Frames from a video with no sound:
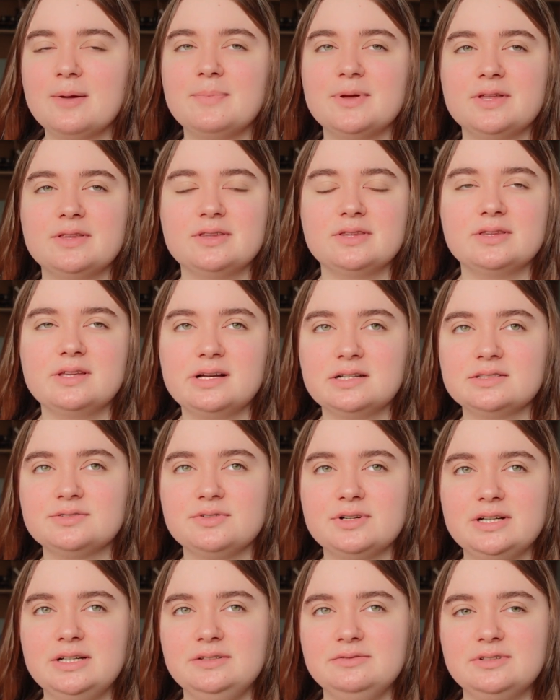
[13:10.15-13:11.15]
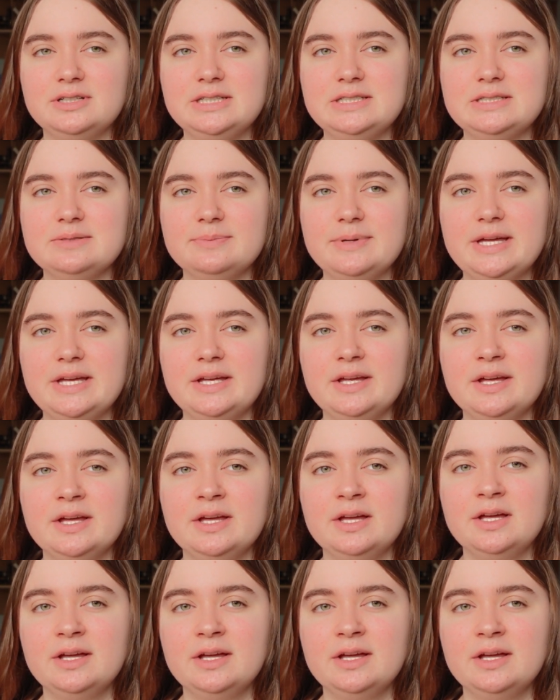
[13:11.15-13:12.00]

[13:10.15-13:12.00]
but that's really funny to me.